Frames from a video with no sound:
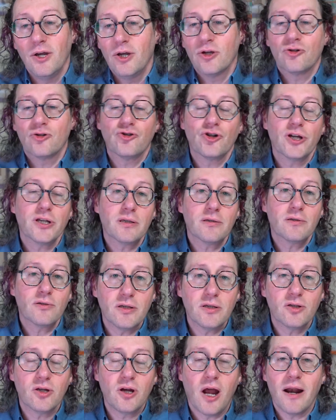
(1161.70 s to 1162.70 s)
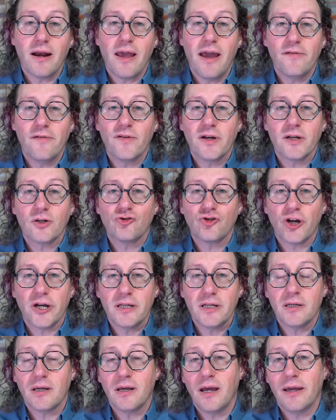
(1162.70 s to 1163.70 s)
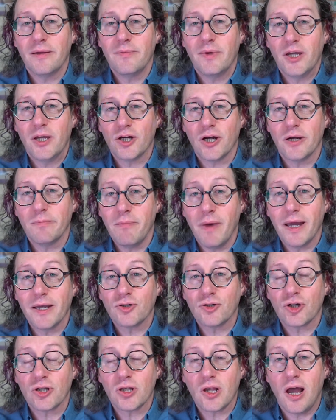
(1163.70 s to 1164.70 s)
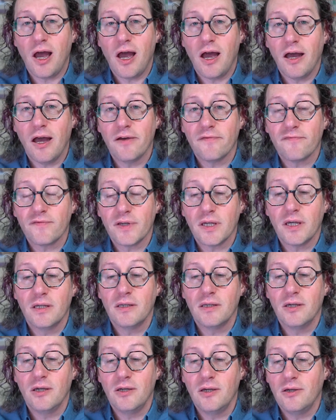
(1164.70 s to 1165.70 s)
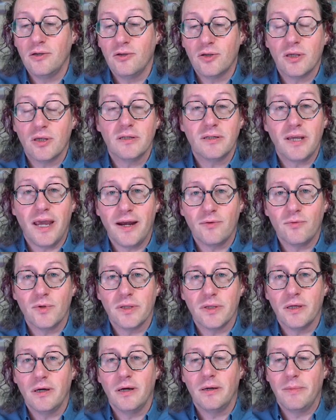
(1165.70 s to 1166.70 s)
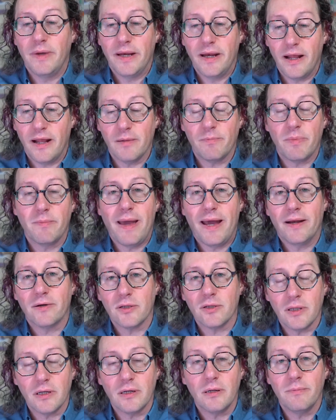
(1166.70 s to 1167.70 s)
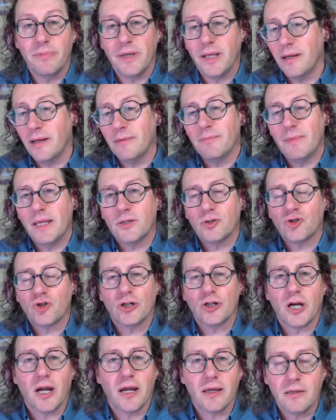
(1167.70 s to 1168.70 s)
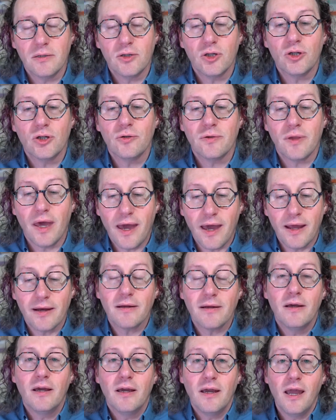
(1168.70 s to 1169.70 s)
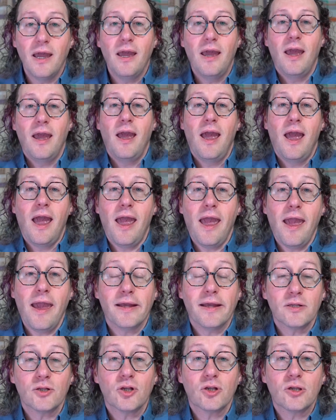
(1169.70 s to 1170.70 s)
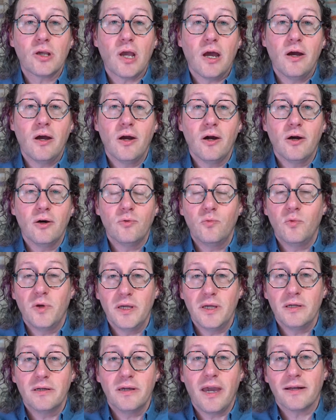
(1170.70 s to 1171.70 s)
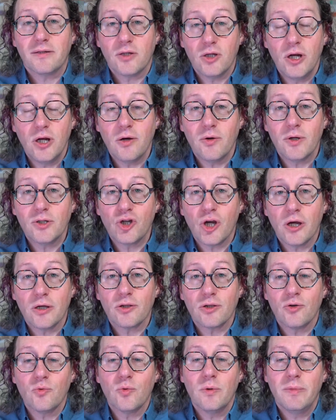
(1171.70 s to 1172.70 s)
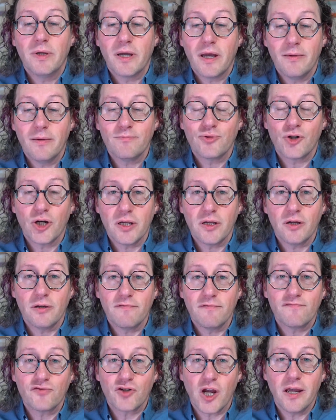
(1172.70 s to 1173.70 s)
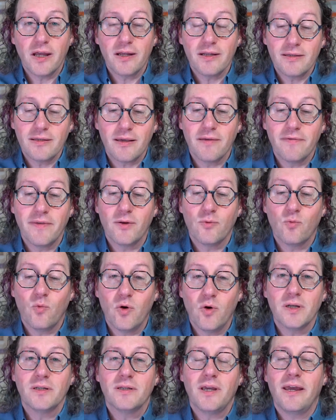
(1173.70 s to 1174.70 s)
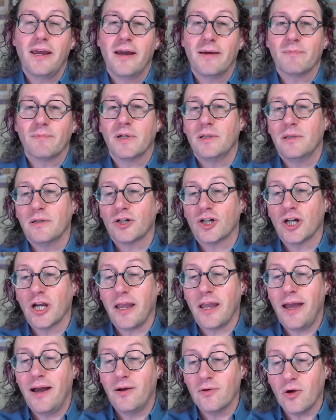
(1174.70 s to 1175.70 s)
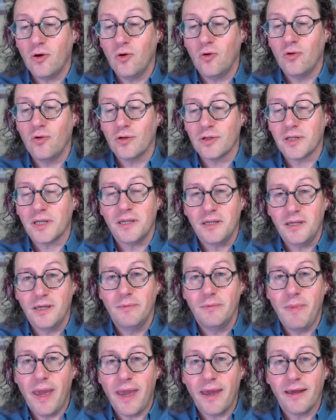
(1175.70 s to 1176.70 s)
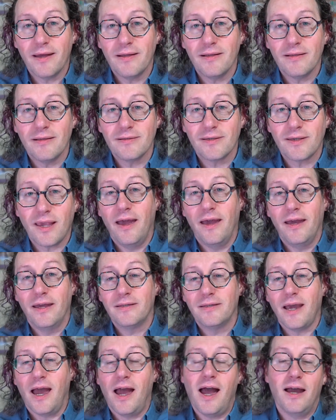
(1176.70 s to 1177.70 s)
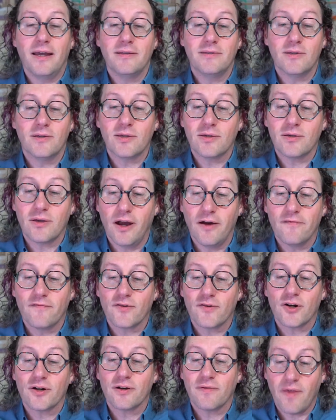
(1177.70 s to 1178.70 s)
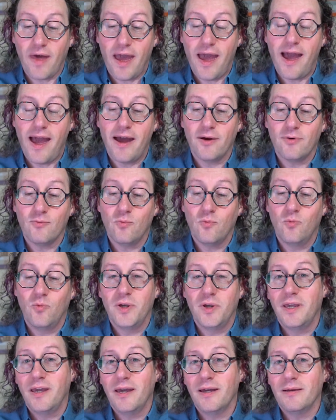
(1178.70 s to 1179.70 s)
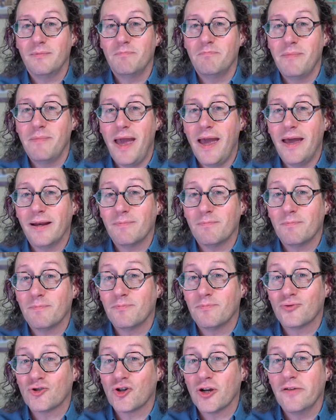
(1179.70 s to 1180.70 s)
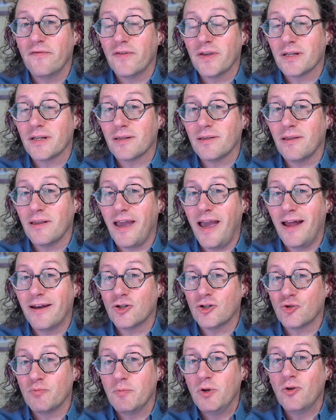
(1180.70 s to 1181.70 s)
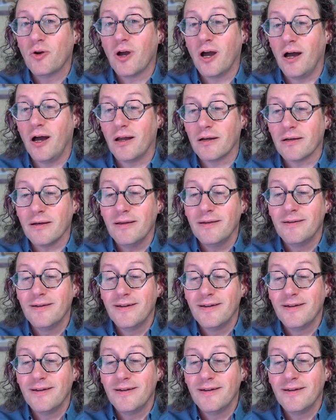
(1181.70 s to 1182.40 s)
Chris is not having a great time here at Microsoft. Can you sit down with him and help him out a little bit?" I'm like, "Sure, I can do that." And so we get to know each other. We become pretty good friends. And then one day I'm clearing out old emails, and I discover that we had met previously at a ShmooCon.